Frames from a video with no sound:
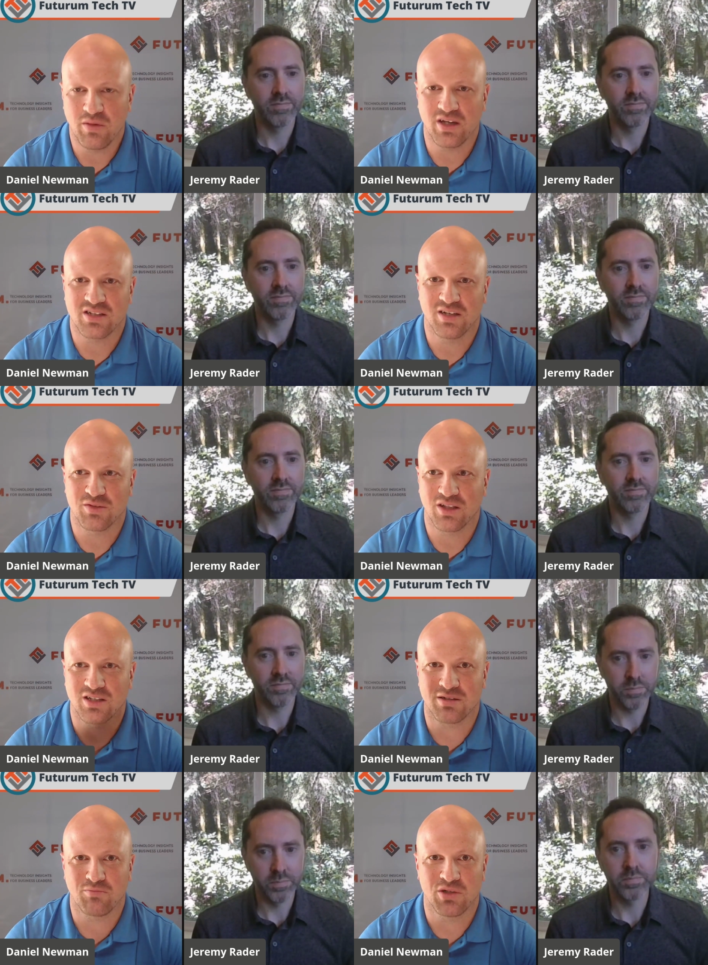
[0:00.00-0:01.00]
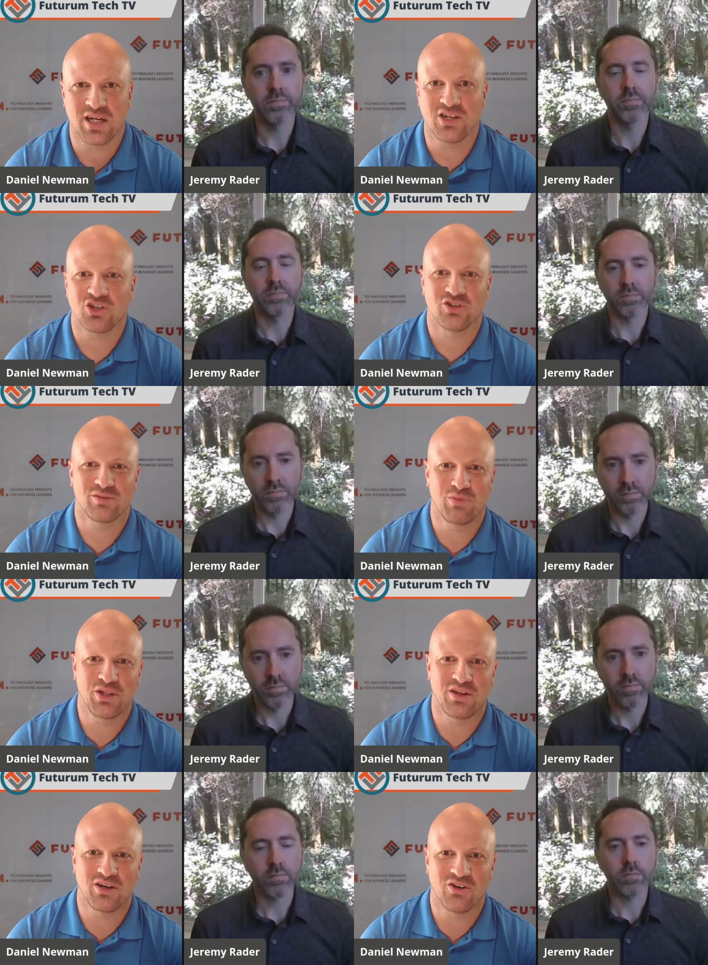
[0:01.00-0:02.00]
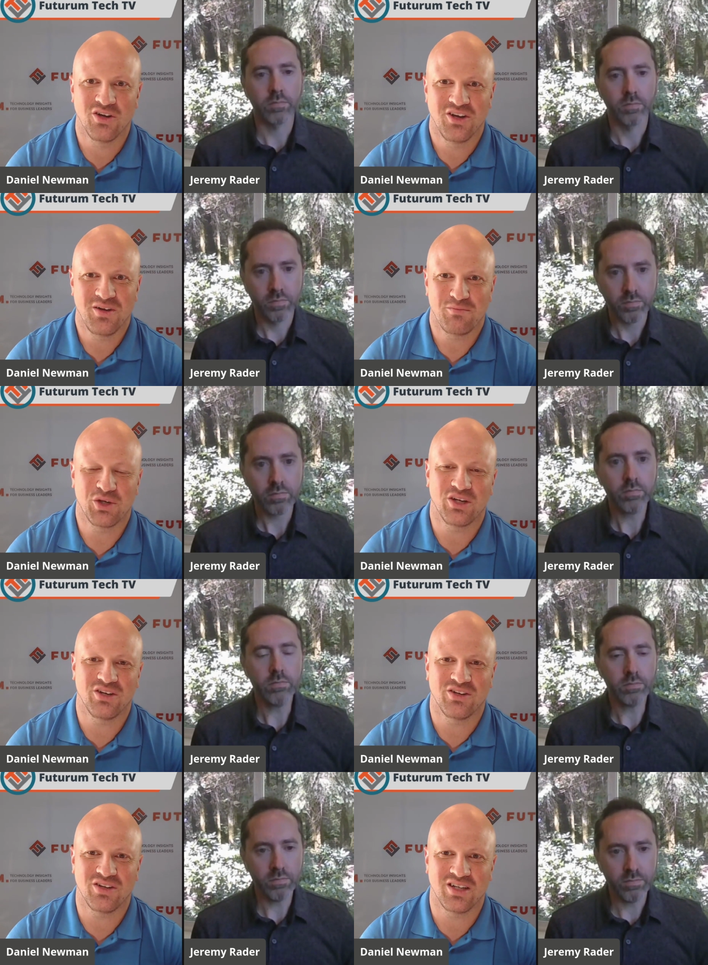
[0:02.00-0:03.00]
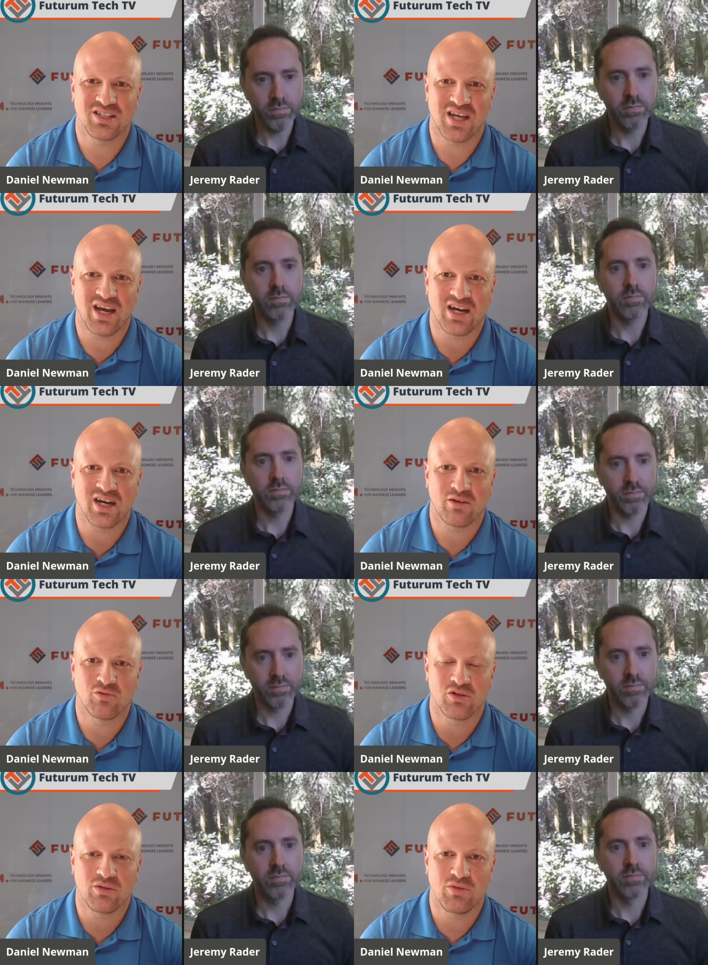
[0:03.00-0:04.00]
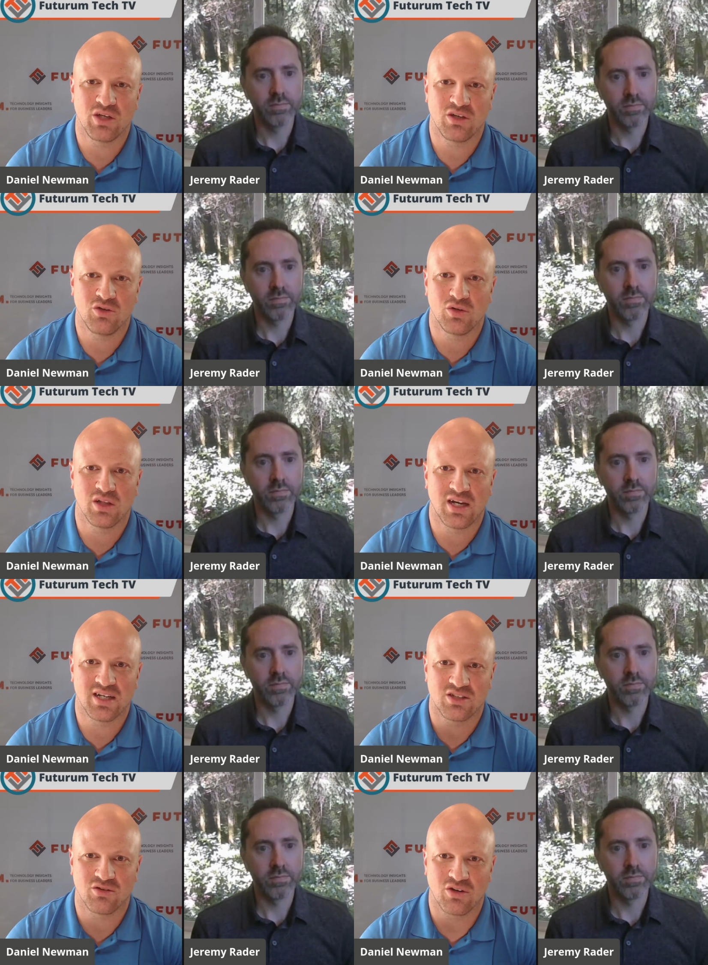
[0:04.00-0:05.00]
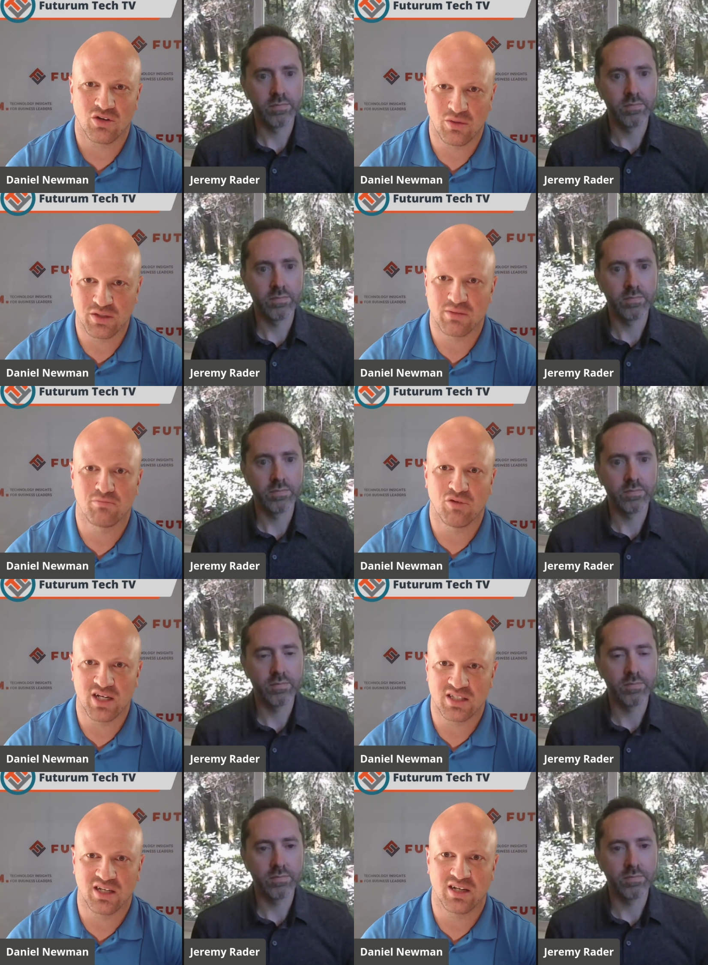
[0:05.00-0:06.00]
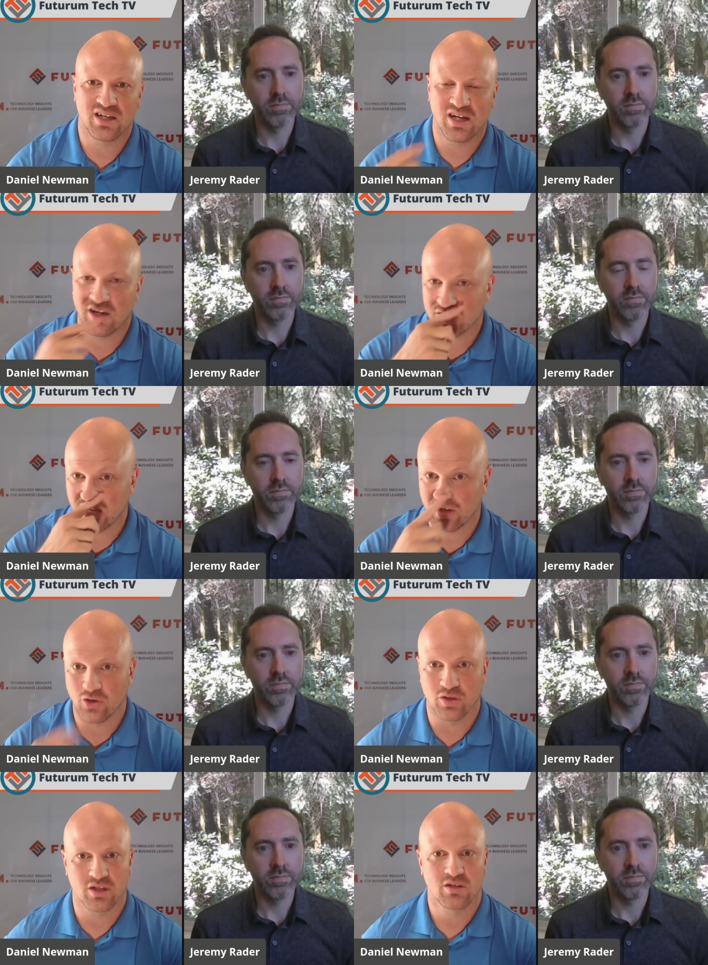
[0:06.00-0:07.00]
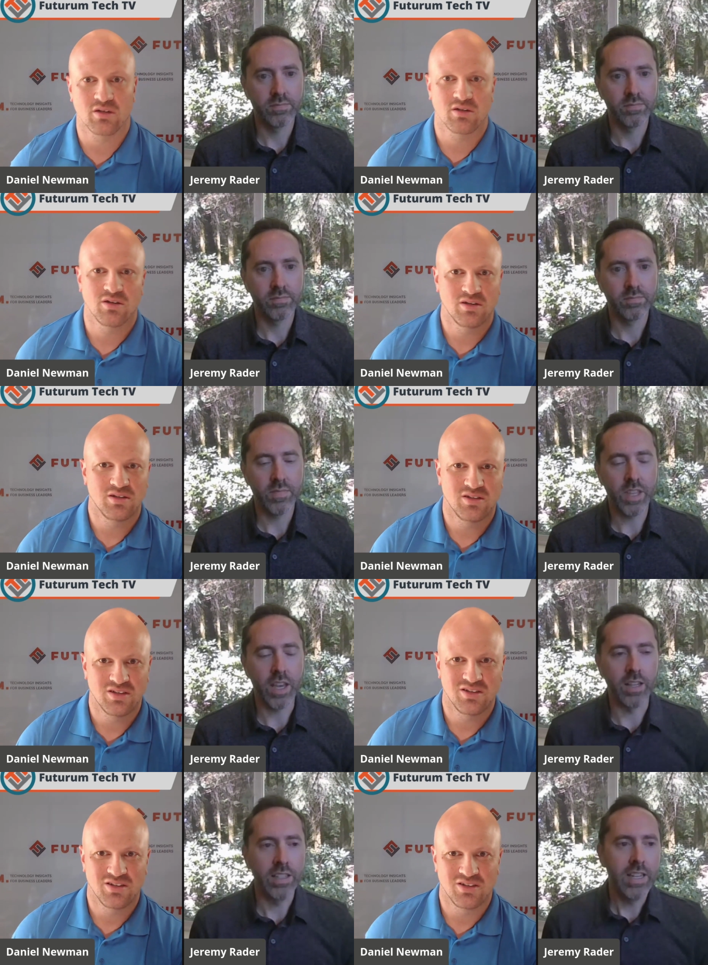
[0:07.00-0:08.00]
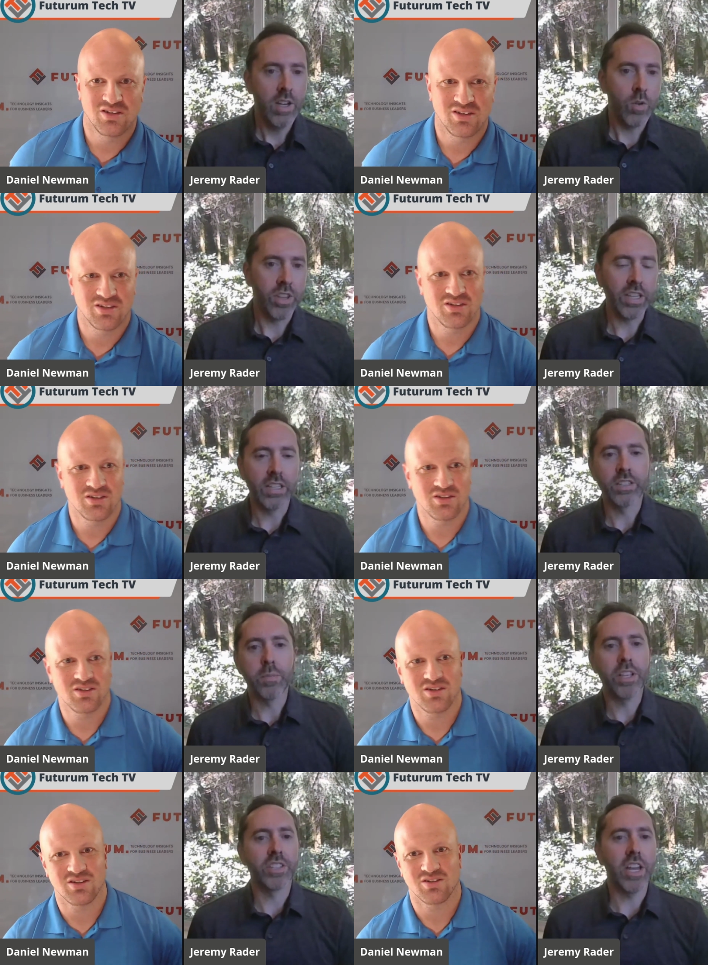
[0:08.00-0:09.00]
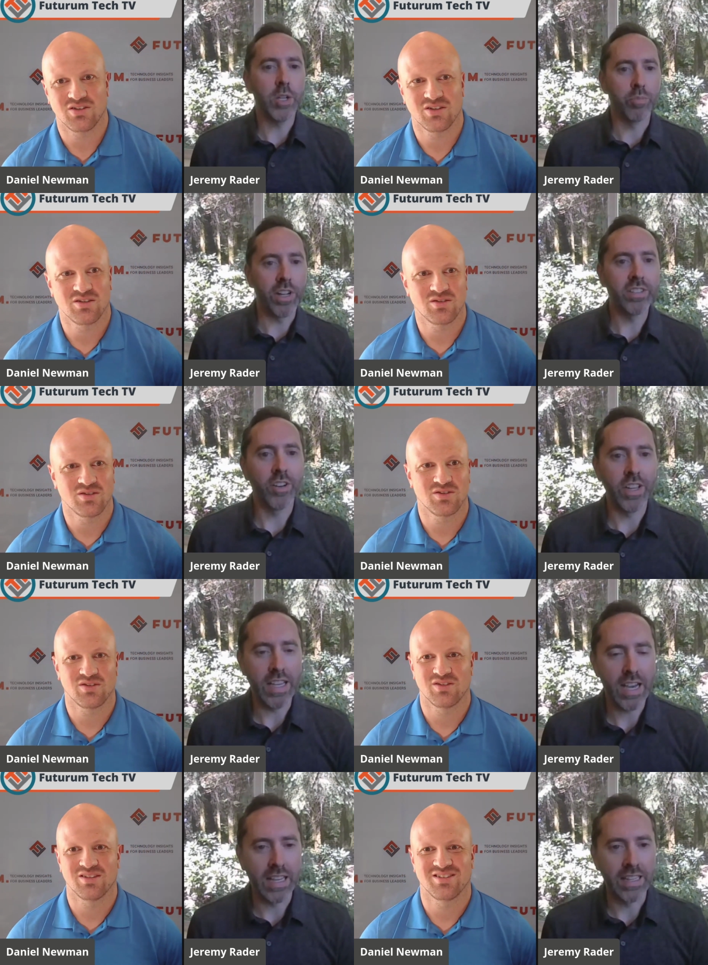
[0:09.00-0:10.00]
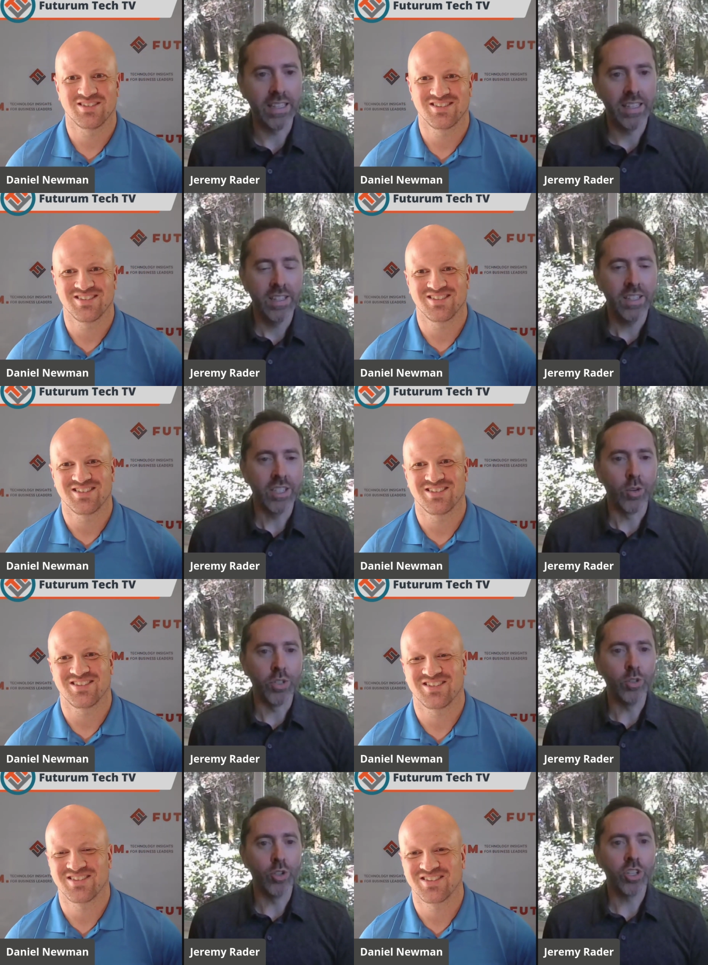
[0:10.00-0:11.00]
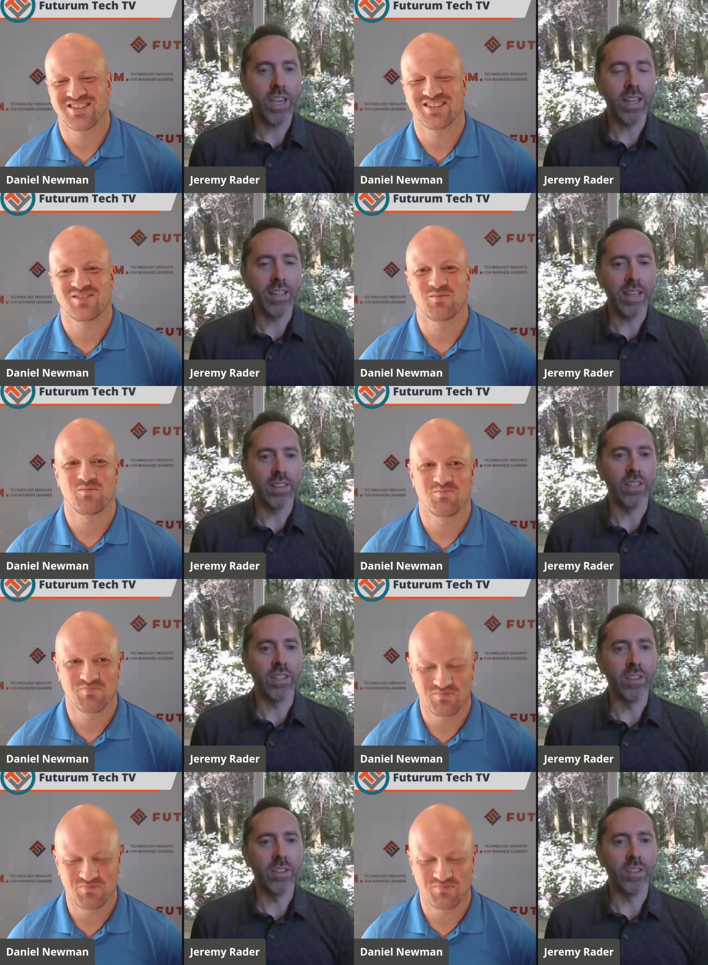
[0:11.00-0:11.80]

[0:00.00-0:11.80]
Speaker 1: me, it seems like this potential has been there, but is A I really being utilized, or are companies embracing
Speaker 2: it, and kind of
Speaker 1: how's that going?
Speaker 2: Yeah, I think it, it depends on how you break down A I. You know, when you look at, at the